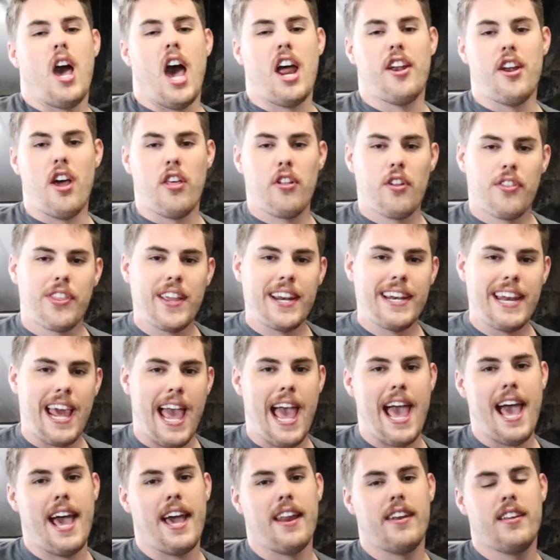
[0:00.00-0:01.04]
Another thing to
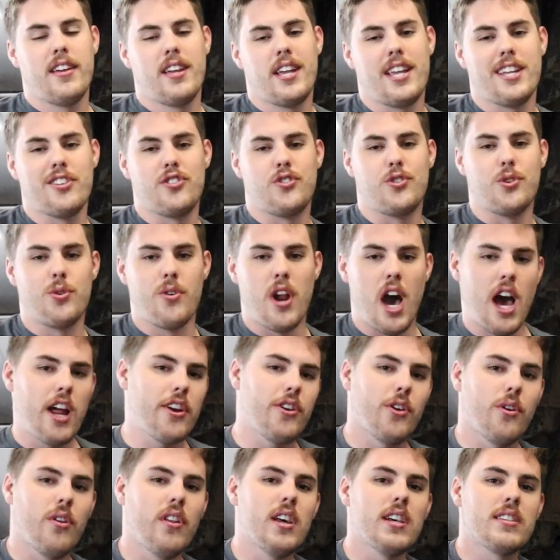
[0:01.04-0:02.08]
add is do
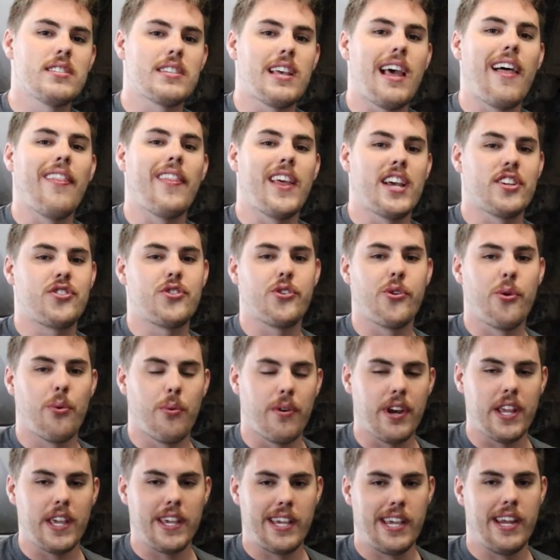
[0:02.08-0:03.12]
not do this unless you
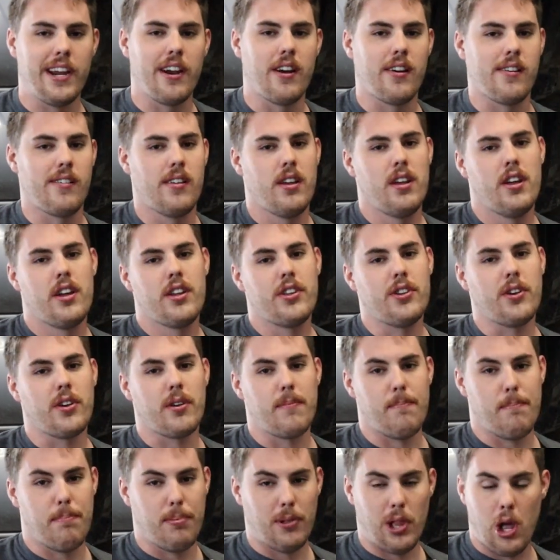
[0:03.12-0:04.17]
re-gear. You
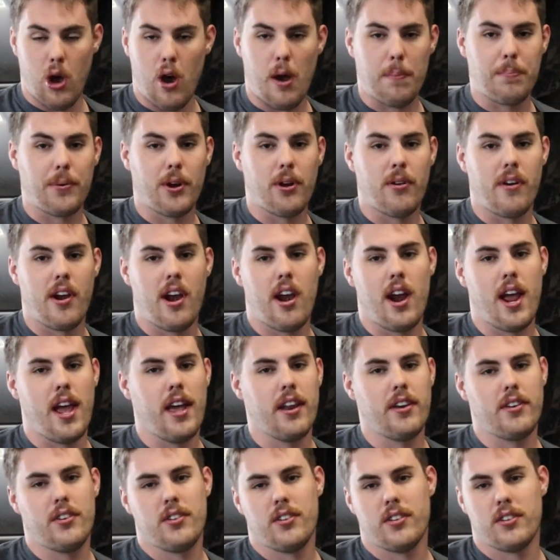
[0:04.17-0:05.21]
can blow up your rear
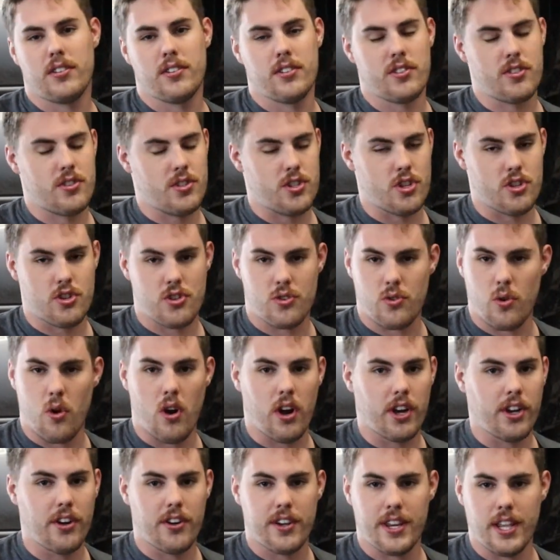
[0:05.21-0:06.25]
end. You can just
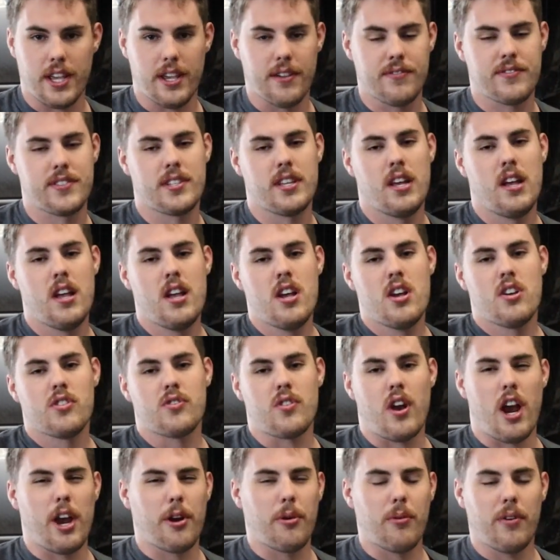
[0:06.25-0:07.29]
destroy your diffs.
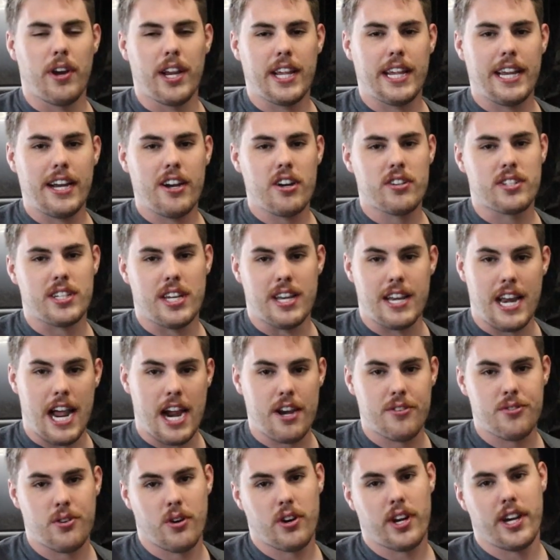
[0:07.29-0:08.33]
So I re-gear to
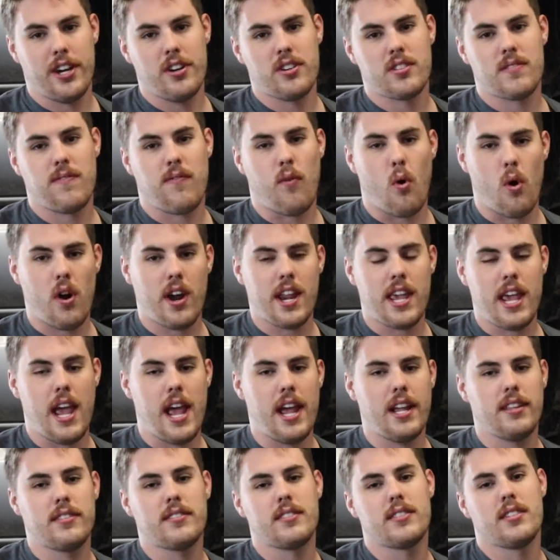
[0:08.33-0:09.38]
nitro gears,
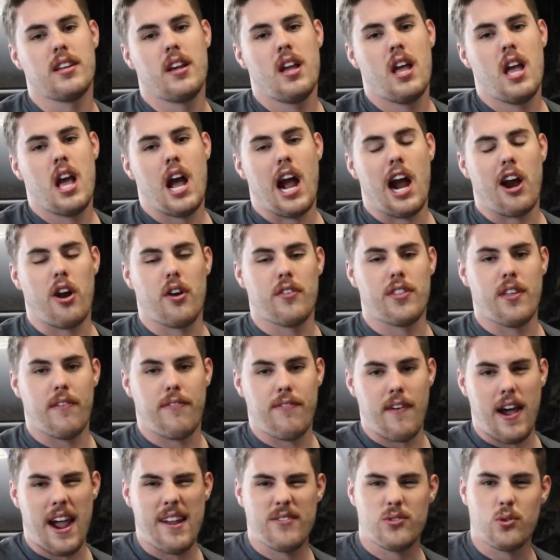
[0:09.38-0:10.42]
48s. I heard the
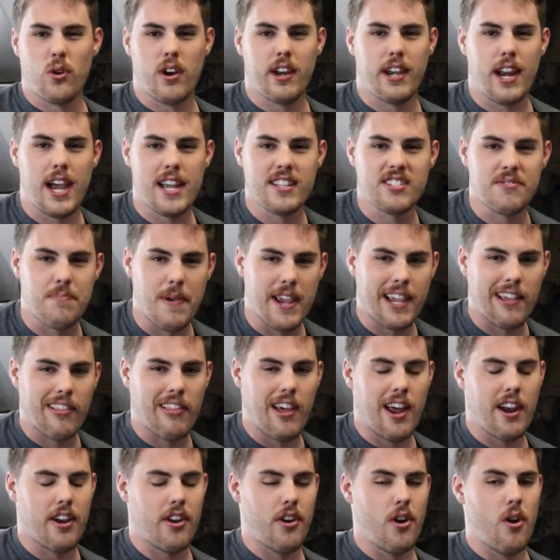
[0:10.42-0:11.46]
529s make a
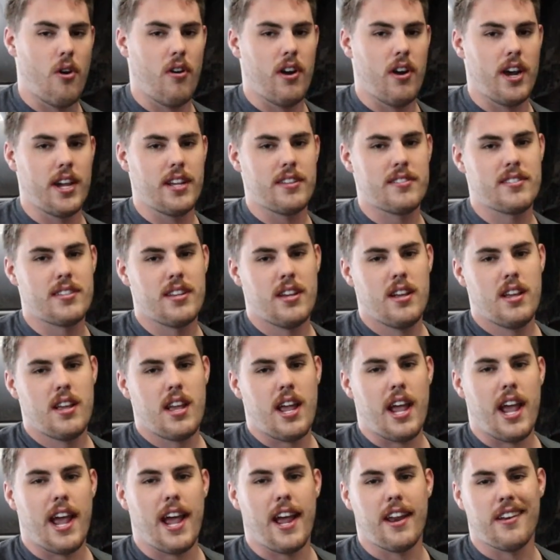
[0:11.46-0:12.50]
lot of noise
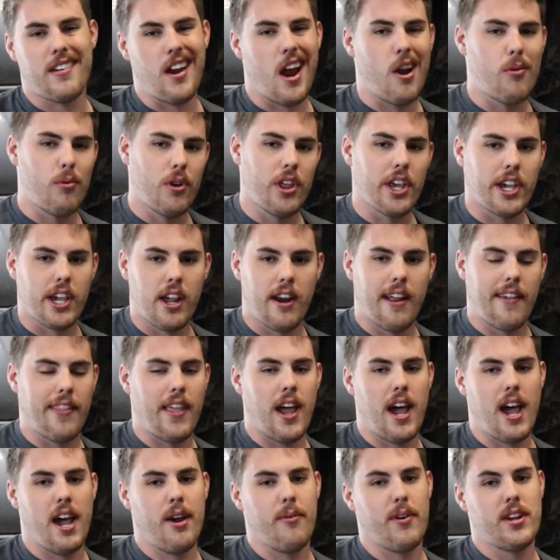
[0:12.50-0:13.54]
and not really good on the
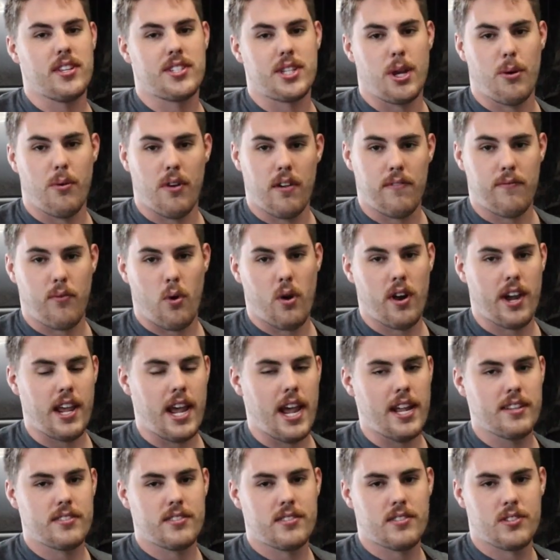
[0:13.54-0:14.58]
highway. So I went
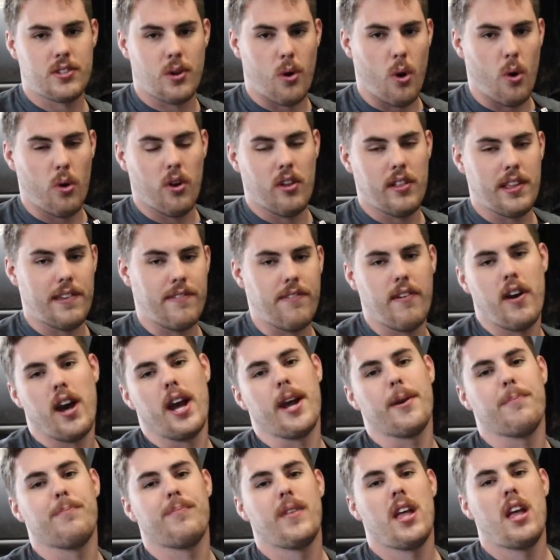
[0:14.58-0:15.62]
48s, totally
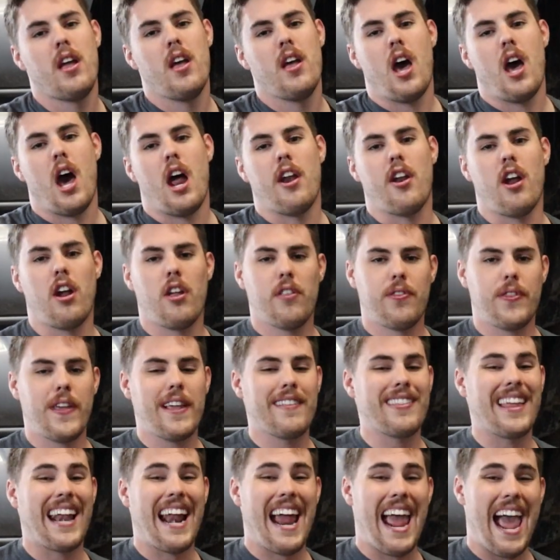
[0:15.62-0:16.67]
fine. Another
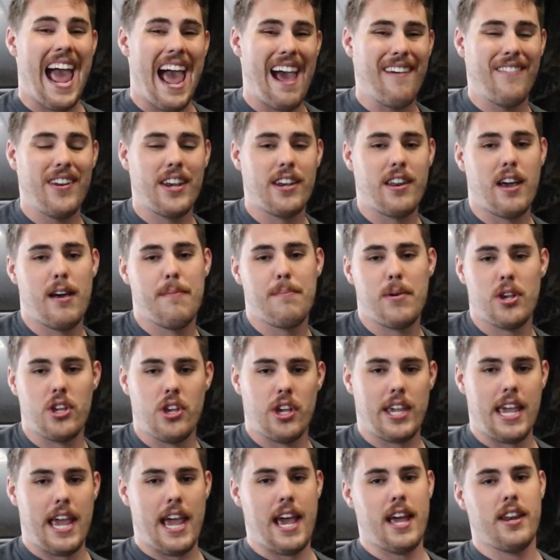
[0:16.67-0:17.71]
thing that I haven't done, but
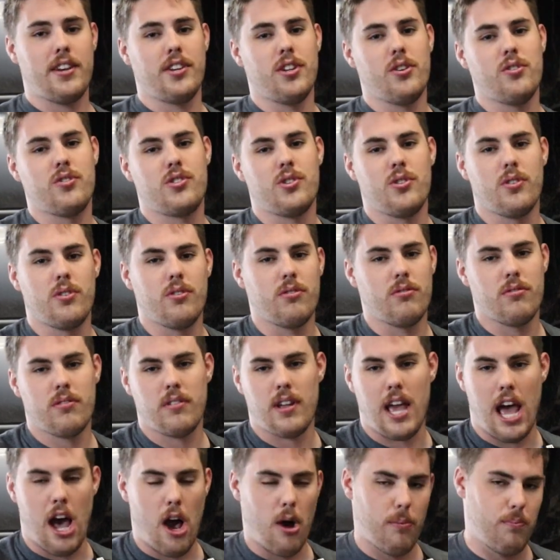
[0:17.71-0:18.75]
you can do to
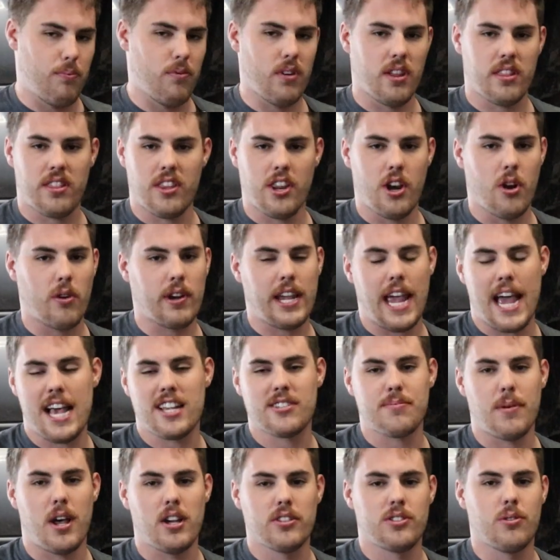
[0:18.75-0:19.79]
help with,
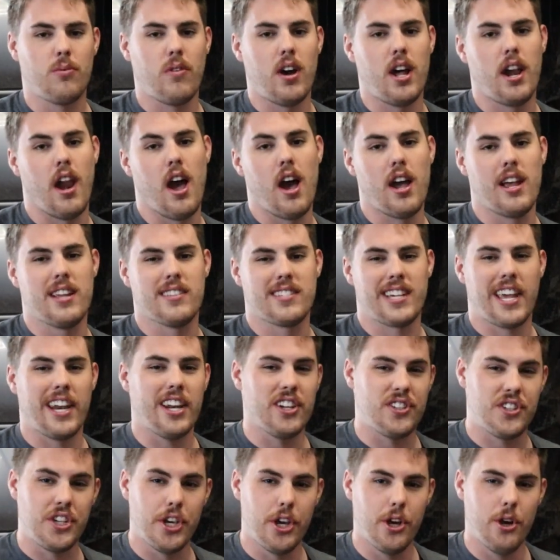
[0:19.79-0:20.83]
gas mileage and whatnot, is get
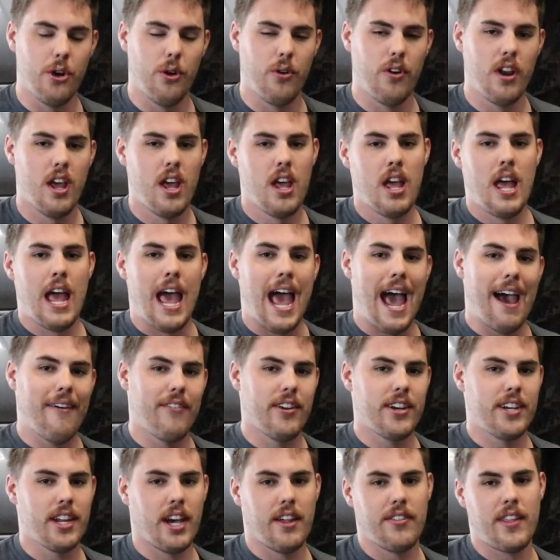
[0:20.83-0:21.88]
a tune.
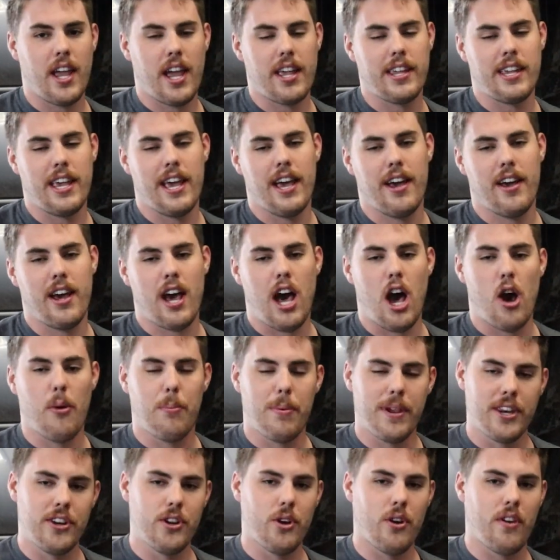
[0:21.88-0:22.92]
Haven't done that yet. I'll
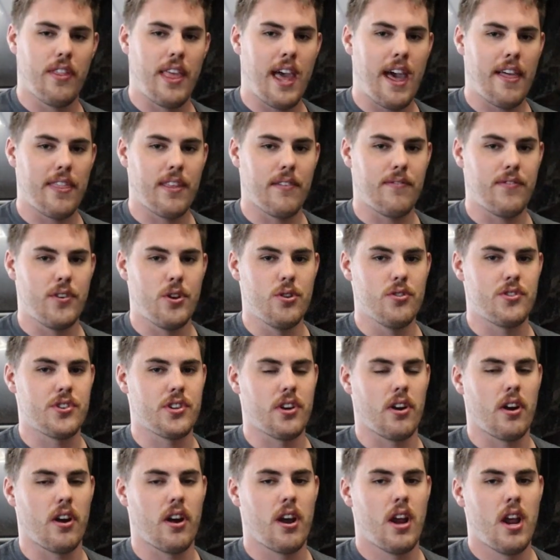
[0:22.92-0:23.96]
be doing that in the
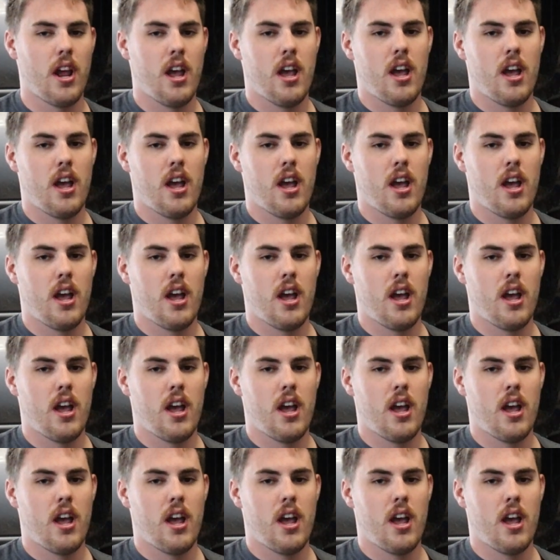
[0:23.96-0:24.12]
future.